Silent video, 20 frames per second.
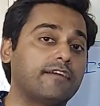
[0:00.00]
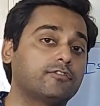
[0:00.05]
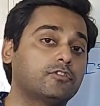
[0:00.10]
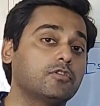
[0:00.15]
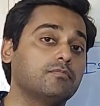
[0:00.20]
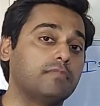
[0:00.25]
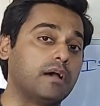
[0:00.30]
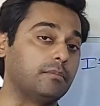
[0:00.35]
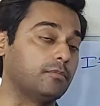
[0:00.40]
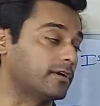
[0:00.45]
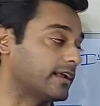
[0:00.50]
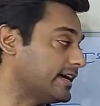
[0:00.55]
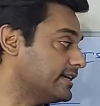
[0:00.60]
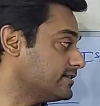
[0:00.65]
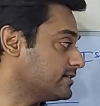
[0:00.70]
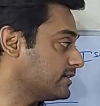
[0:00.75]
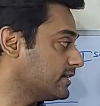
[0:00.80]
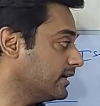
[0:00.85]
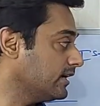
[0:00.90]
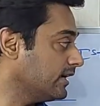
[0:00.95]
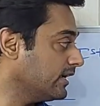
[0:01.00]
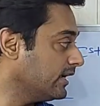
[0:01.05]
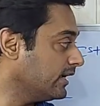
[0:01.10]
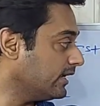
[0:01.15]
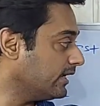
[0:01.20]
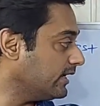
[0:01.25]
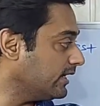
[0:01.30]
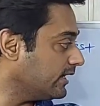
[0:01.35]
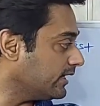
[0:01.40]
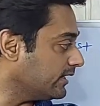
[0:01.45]
have to memorize:
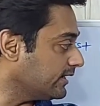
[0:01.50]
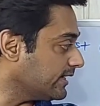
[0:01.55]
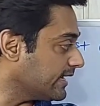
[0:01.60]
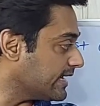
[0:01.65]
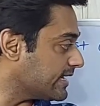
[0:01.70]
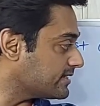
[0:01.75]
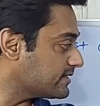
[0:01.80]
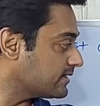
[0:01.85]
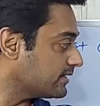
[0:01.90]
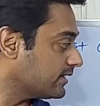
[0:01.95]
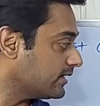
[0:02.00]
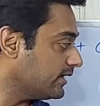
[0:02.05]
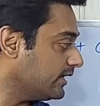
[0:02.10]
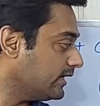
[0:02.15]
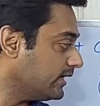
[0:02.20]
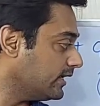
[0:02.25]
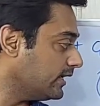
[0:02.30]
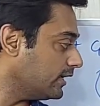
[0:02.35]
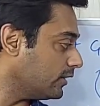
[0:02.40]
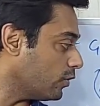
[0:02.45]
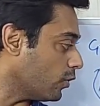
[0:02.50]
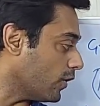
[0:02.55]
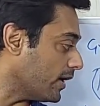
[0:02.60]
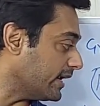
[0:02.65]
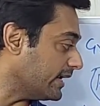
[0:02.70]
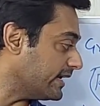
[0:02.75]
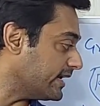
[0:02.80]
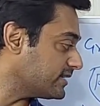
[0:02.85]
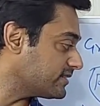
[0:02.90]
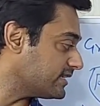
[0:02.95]
E, ES, EE,
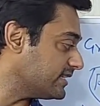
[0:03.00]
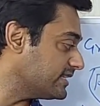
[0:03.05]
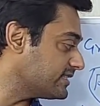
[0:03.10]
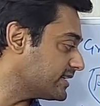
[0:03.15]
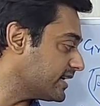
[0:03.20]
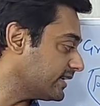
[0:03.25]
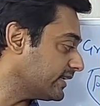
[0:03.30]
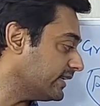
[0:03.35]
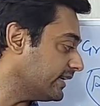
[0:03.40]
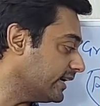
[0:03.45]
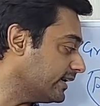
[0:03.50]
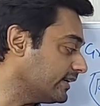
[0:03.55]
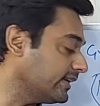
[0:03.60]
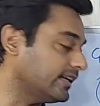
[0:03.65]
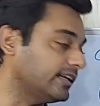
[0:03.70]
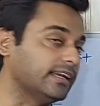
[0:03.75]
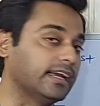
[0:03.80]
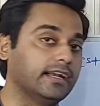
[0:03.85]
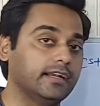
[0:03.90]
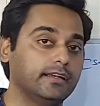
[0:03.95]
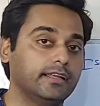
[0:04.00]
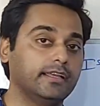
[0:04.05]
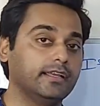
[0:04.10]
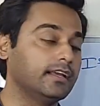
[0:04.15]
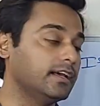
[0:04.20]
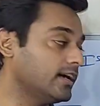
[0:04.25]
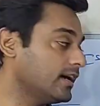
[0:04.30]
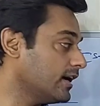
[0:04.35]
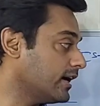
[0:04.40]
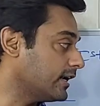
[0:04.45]
ONS, EZ, ENT,
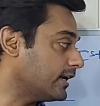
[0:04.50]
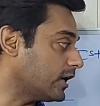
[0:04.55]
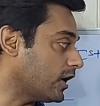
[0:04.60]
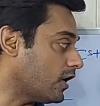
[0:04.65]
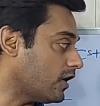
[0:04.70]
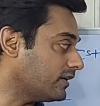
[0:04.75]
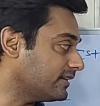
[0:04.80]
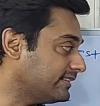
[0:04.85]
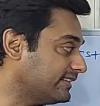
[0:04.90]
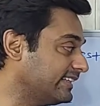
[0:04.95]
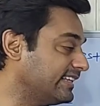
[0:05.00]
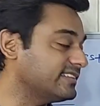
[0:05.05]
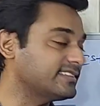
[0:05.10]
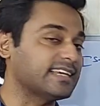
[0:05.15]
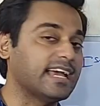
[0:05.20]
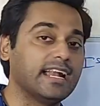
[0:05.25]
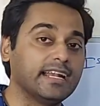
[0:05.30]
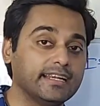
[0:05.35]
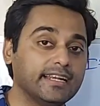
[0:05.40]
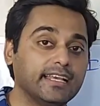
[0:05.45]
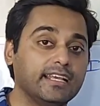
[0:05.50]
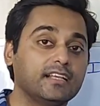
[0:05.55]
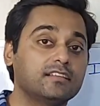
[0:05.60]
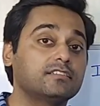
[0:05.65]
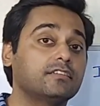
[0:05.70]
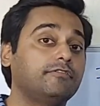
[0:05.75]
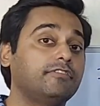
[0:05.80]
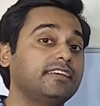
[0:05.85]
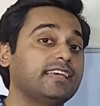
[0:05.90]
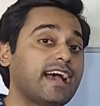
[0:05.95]
ENT. Now these
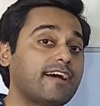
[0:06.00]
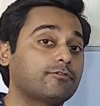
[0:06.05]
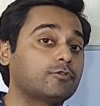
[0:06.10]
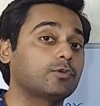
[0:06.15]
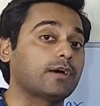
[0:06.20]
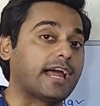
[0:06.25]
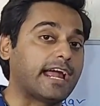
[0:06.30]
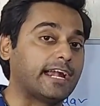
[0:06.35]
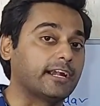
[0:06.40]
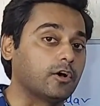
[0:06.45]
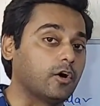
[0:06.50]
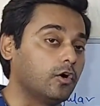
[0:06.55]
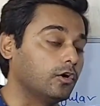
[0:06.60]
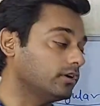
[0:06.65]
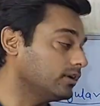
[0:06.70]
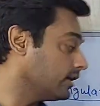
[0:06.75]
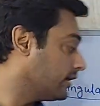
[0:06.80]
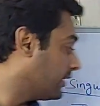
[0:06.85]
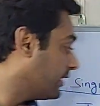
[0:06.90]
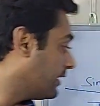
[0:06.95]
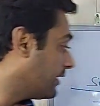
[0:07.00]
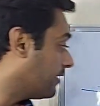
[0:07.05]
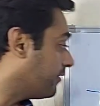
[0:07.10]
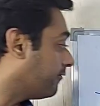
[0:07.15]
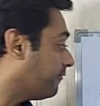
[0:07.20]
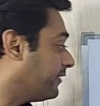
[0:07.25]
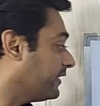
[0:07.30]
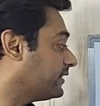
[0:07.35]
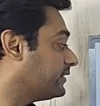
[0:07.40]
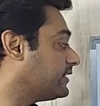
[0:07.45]
endings we have to add on
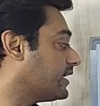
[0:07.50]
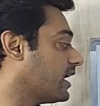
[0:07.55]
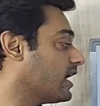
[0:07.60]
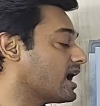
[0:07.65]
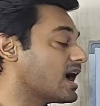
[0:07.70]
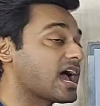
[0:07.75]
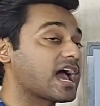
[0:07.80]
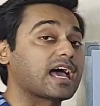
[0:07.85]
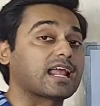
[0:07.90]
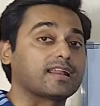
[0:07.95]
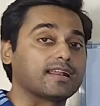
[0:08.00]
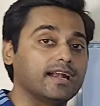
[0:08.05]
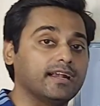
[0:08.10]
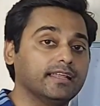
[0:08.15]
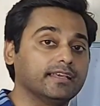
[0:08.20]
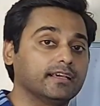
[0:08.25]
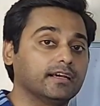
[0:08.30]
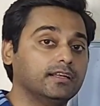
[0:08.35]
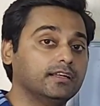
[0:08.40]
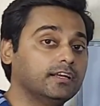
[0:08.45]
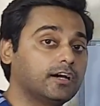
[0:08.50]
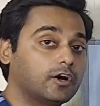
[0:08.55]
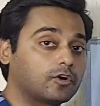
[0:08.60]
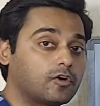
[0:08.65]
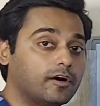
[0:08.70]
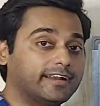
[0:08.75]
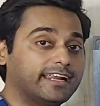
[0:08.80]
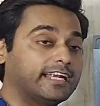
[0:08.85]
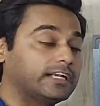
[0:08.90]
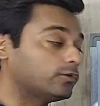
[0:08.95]
with the radical
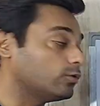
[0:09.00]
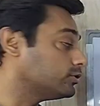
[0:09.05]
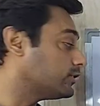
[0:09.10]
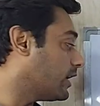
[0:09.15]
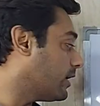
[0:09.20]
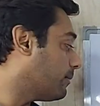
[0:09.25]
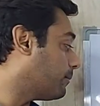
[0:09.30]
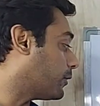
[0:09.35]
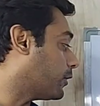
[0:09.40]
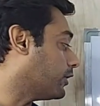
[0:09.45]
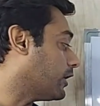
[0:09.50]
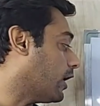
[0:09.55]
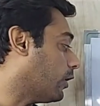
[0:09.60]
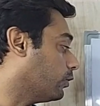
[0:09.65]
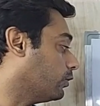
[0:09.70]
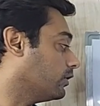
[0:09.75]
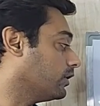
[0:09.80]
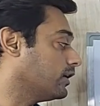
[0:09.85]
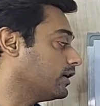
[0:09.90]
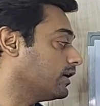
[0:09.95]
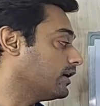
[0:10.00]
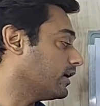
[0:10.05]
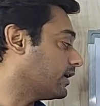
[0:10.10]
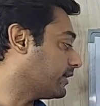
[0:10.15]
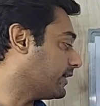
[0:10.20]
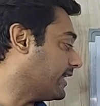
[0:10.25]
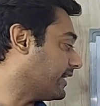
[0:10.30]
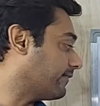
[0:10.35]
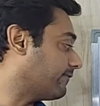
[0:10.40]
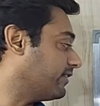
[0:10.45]
according to the pronoun.
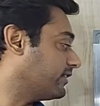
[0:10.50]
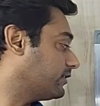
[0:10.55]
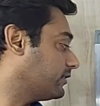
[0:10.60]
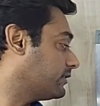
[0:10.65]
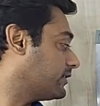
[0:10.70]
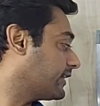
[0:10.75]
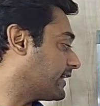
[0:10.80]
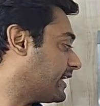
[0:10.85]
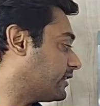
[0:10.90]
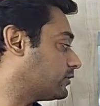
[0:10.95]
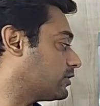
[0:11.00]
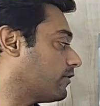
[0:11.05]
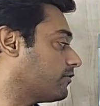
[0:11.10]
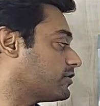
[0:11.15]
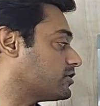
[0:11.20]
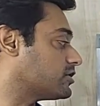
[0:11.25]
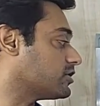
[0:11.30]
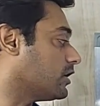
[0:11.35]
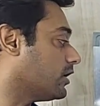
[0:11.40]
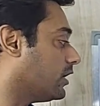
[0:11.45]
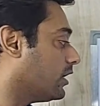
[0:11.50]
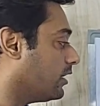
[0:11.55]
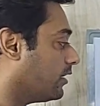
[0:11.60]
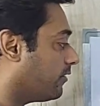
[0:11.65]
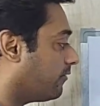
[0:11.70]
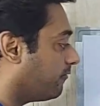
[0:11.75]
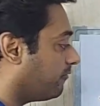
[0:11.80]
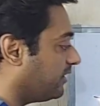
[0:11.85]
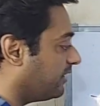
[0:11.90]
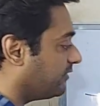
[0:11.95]
Like with the case of je,
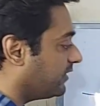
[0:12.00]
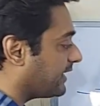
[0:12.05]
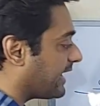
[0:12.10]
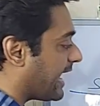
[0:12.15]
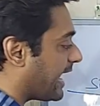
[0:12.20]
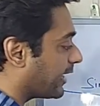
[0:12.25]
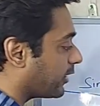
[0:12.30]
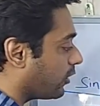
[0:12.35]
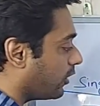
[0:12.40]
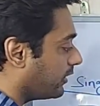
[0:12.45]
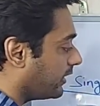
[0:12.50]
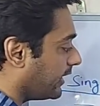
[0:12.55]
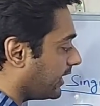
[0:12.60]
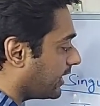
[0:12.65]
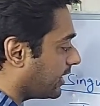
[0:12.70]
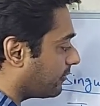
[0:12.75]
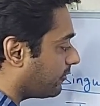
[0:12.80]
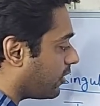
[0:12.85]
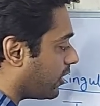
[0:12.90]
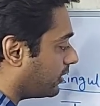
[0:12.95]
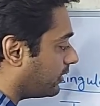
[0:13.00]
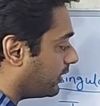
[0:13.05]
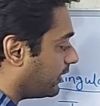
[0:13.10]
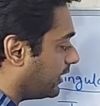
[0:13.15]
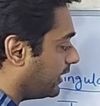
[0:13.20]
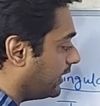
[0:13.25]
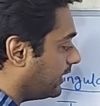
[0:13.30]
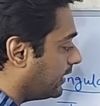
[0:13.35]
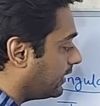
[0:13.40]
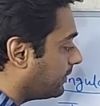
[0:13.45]
we will add on here what?
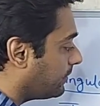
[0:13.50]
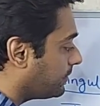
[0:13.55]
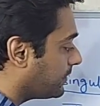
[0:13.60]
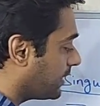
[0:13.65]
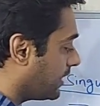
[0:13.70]
E.